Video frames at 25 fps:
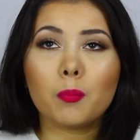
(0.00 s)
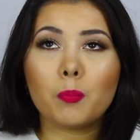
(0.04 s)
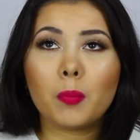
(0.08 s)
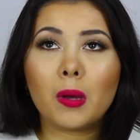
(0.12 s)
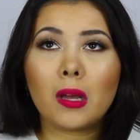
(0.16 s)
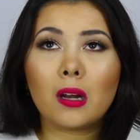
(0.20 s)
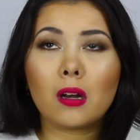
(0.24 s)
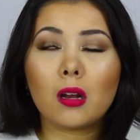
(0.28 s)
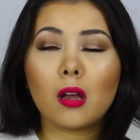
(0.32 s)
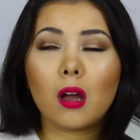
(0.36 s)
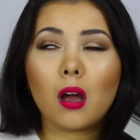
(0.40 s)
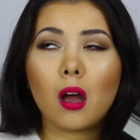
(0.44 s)

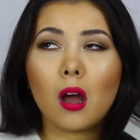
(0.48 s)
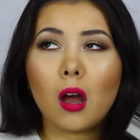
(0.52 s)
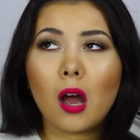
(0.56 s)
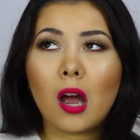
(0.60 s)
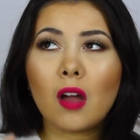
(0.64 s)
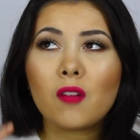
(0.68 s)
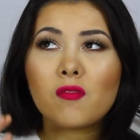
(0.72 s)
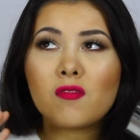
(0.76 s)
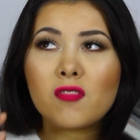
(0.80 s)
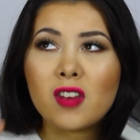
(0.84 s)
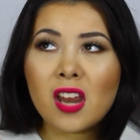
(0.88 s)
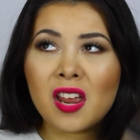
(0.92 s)
But
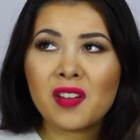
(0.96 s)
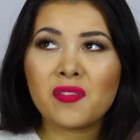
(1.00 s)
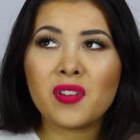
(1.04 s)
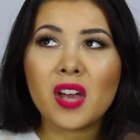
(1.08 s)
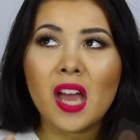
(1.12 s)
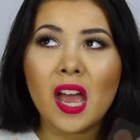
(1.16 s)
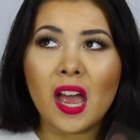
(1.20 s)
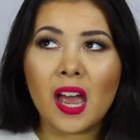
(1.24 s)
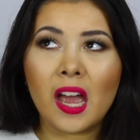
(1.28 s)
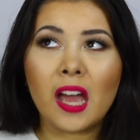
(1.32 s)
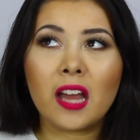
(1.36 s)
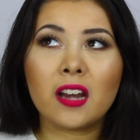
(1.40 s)
I've never
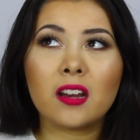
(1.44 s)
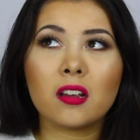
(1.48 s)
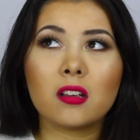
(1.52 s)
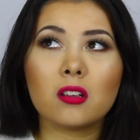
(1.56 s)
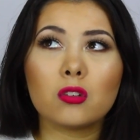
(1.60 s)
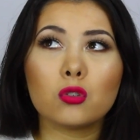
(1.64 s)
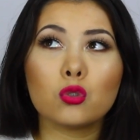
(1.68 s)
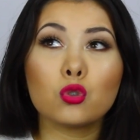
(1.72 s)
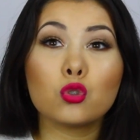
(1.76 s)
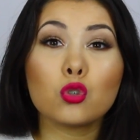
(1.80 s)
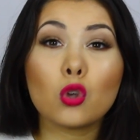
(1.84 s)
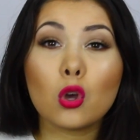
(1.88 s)
had
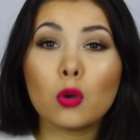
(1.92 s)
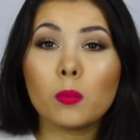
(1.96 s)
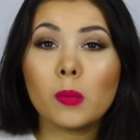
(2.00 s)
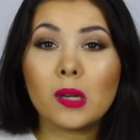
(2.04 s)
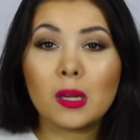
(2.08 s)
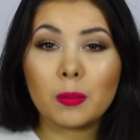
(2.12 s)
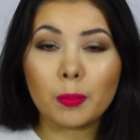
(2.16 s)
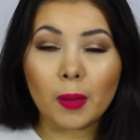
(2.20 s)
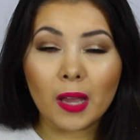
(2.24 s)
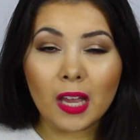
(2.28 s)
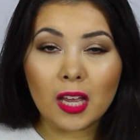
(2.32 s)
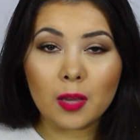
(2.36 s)
so
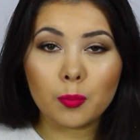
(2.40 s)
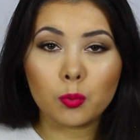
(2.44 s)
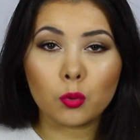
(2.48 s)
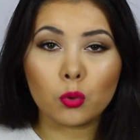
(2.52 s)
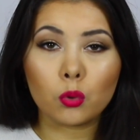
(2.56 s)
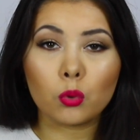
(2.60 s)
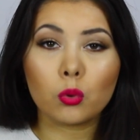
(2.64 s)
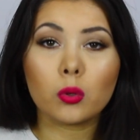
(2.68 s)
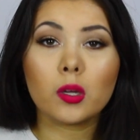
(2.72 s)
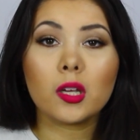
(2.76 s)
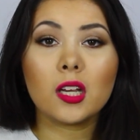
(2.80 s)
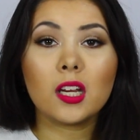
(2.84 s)
many
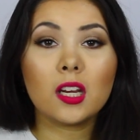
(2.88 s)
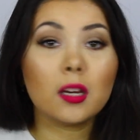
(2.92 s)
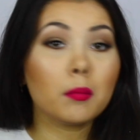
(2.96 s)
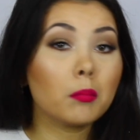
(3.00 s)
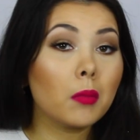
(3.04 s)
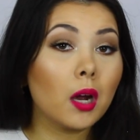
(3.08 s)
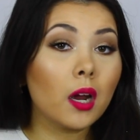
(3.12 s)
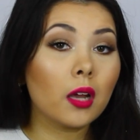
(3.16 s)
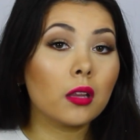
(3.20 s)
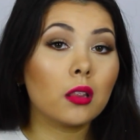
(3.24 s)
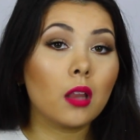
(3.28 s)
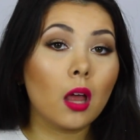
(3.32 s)
people in
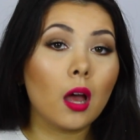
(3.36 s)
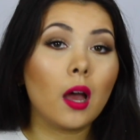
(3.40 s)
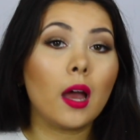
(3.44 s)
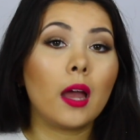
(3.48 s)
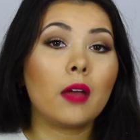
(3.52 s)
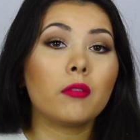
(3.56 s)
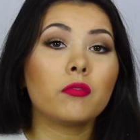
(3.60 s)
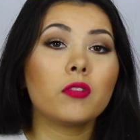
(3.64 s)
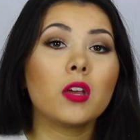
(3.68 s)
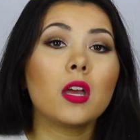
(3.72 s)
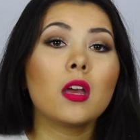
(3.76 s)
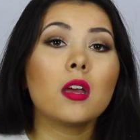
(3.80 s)
my
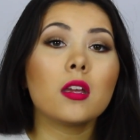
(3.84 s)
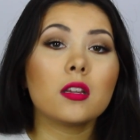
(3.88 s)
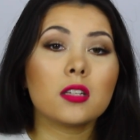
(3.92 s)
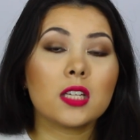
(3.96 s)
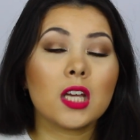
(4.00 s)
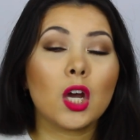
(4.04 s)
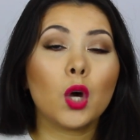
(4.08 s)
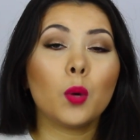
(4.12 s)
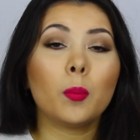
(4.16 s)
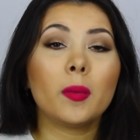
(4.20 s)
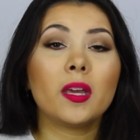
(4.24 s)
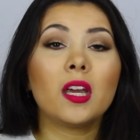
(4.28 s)
life
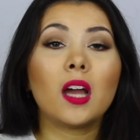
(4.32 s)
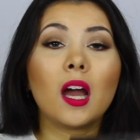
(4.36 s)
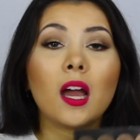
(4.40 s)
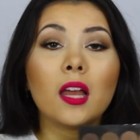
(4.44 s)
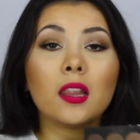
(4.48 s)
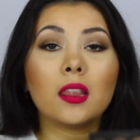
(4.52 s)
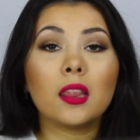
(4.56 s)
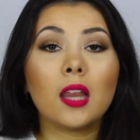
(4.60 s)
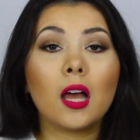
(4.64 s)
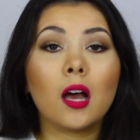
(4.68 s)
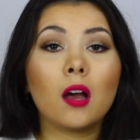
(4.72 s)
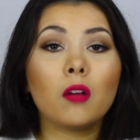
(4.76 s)
tell me I
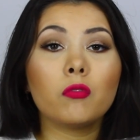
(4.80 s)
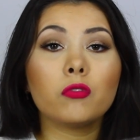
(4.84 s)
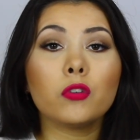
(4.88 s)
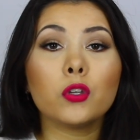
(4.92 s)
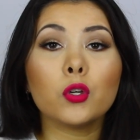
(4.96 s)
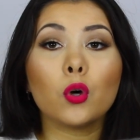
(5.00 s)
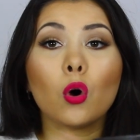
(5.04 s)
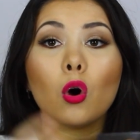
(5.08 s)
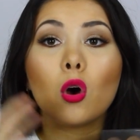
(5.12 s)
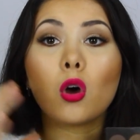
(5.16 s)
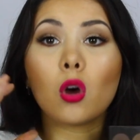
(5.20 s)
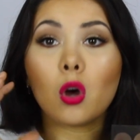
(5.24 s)
love
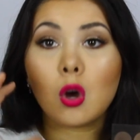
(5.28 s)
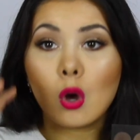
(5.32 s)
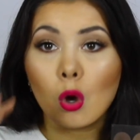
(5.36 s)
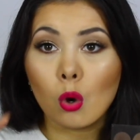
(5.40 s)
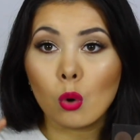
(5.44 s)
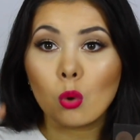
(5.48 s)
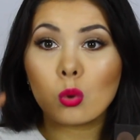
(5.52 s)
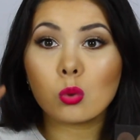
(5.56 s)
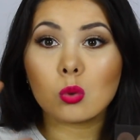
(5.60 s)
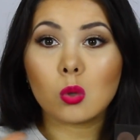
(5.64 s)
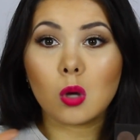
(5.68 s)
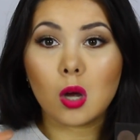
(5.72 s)
your
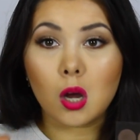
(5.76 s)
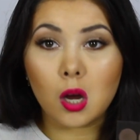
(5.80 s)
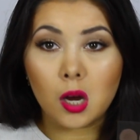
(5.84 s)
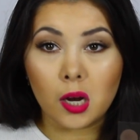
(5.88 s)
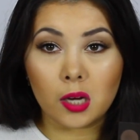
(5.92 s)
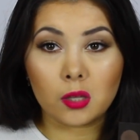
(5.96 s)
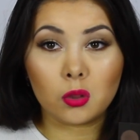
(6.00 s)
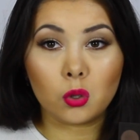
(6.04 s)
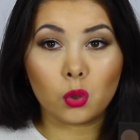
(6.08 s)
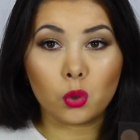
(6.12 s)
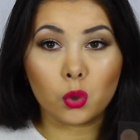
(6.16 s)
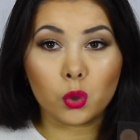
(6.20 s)
whole
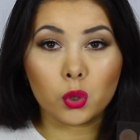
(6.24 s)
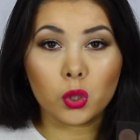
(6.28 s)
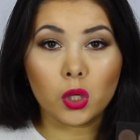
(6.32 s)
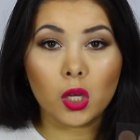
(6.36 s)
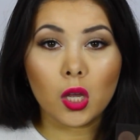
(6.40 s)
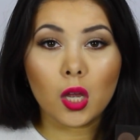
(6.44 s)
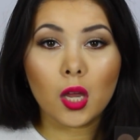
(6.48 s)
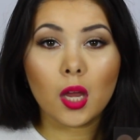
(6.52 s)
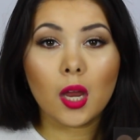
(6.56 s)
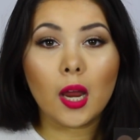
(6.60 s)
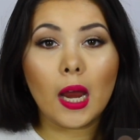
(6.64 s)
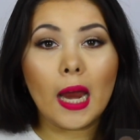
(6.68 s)
eye look.
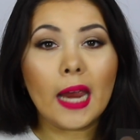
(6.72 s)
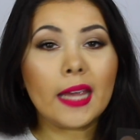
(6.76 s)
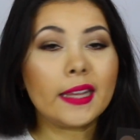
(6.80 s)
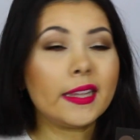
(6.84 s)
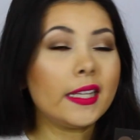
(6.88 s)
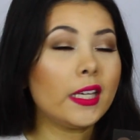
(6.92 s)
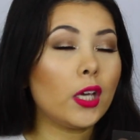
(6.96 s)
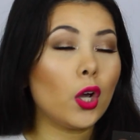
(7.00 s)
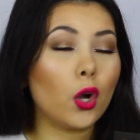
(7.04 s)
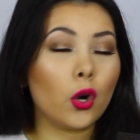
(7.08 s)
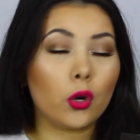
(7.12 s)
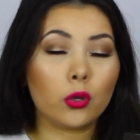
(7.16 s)
And
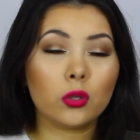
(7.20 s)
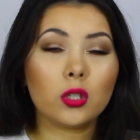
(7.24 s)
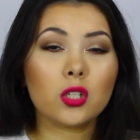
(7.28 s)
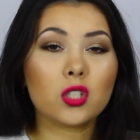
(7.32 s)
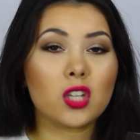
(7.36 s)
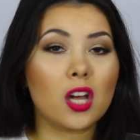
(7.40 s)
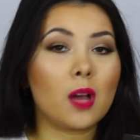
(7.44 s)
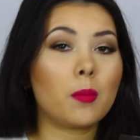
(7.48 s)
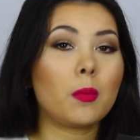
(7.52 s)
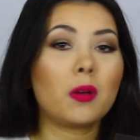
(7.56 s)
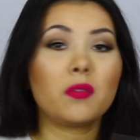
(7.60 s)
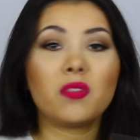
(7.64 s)
the only
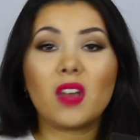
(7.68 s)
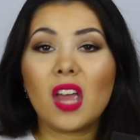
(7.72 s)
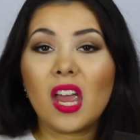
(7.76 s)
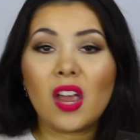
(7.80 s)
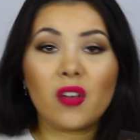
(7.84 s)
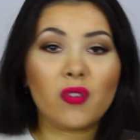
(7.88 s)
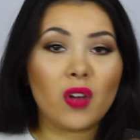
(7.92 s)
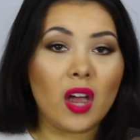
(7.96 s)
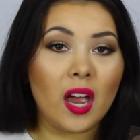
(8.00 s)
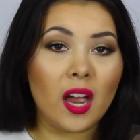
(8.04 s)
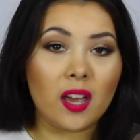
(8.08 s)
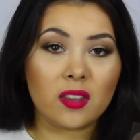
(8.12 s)
time I've
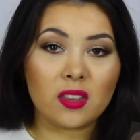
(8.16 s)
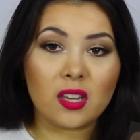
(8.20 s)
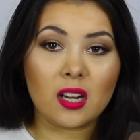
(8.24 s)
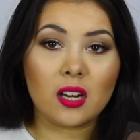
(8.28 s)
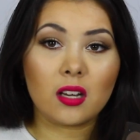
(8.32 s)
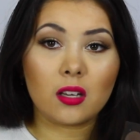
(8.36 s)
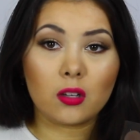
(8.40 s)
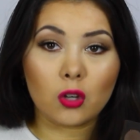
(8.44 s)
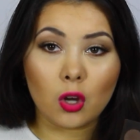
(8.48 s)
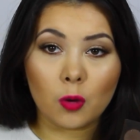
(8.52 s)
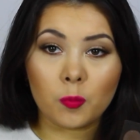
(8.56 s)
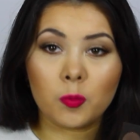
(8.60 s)
ever had
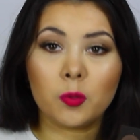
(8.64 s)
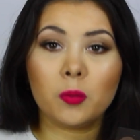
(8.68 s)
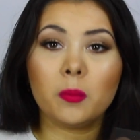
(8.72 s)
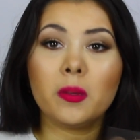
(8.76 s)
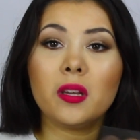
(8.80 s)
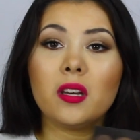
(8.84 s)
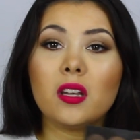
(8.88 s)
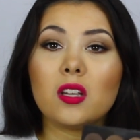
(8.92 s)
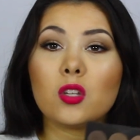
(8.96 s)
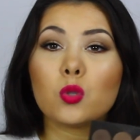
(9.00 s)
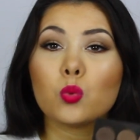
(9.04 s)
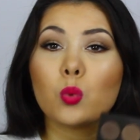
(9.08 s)
that
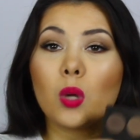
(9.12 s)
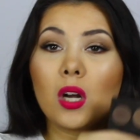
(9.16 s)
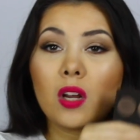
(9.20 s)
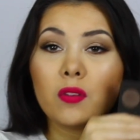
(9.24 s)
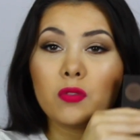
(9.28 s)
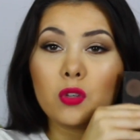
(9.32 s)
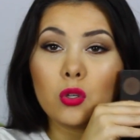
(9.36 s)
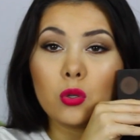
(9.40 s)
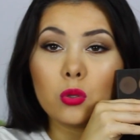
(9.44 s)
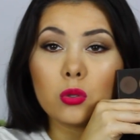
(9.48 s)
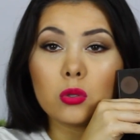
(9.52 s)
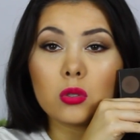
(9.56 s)
compliment is when
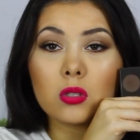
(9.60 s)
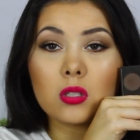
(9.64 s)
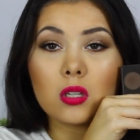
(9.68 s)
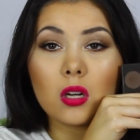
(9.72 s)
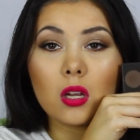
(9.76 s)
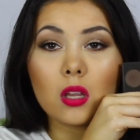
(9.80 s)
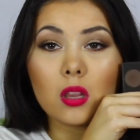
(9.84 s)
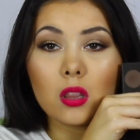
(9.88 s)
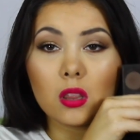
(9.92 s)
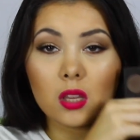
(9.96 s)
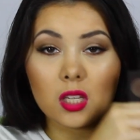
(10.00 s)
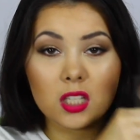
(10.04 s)
I've used
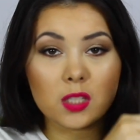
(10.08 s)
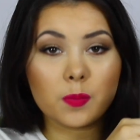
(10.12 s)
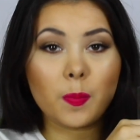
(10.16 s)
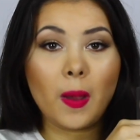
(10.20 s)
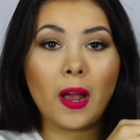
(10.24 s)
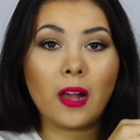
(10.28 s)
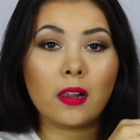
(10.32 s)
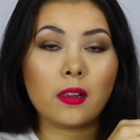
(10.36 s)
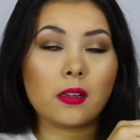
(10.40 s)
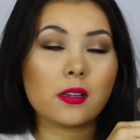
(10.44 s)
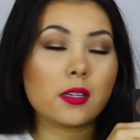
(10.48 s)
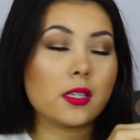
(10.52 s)
this
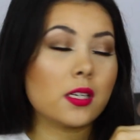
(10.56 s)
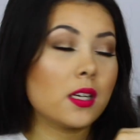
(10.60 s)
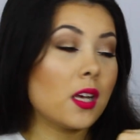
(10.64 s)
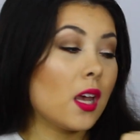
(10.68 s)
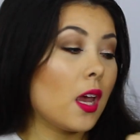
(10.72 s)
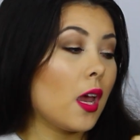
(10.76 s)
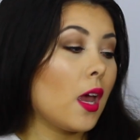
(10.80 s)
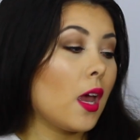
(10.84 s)
palette.